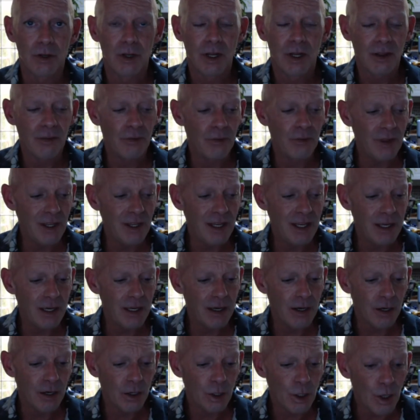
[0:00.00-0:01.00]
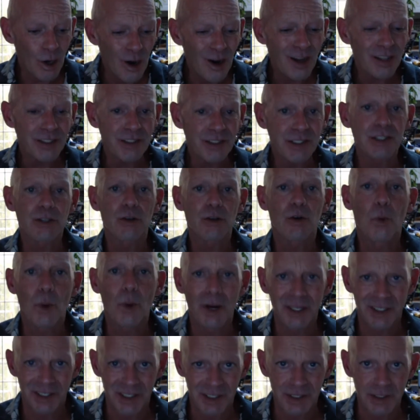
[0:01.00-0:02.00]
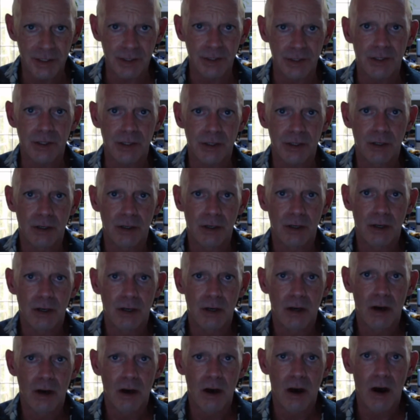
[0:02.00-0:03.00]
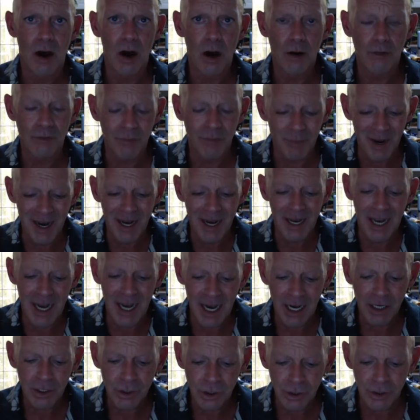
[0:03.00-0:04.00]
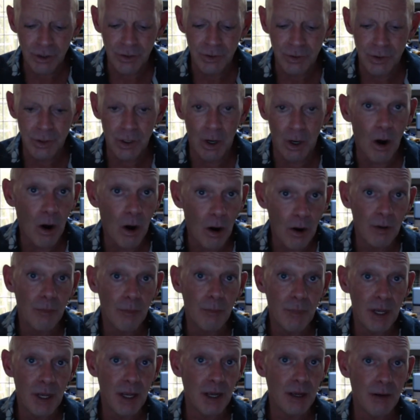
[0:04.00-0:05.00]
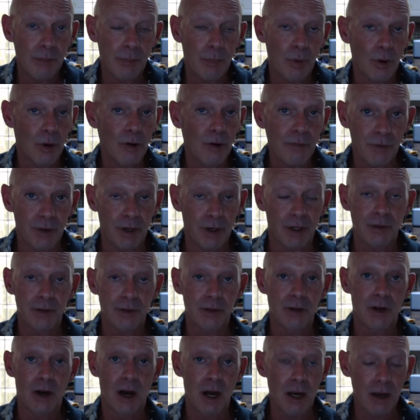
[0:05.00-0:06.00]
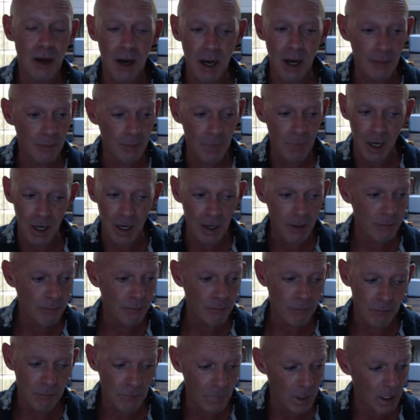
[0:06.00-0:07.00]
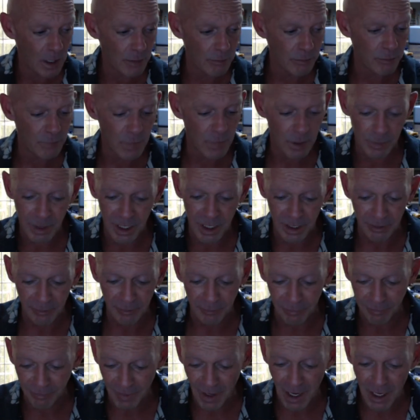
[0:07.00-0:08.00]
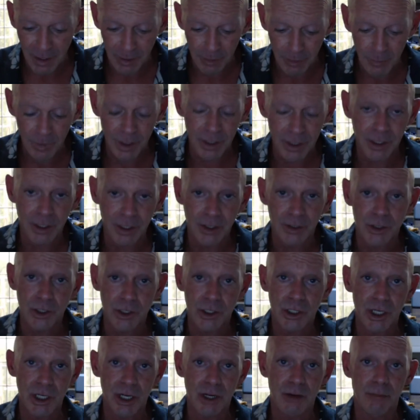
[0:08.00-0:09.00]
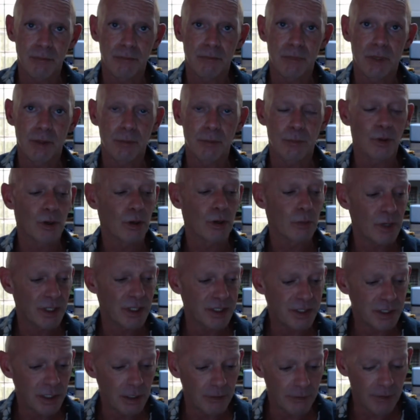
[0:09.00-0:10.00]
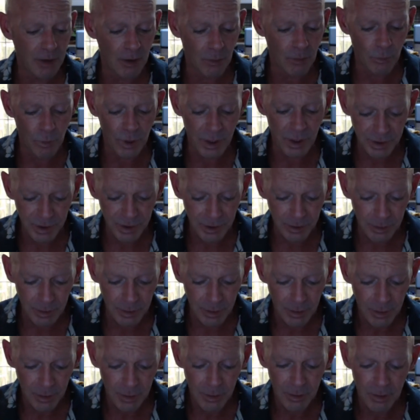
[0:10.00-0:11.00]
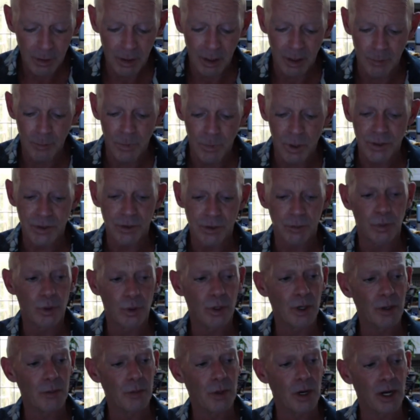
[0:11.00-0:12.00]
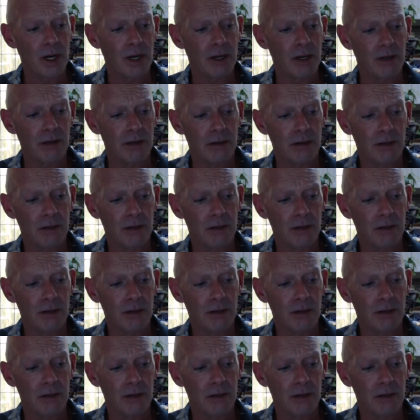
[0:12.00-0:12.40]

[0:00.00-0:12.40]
the consequences of my actions are made perfect. I'm getting fat, I'm getting out of shape, I'm putting myself at risk. I'm also putting my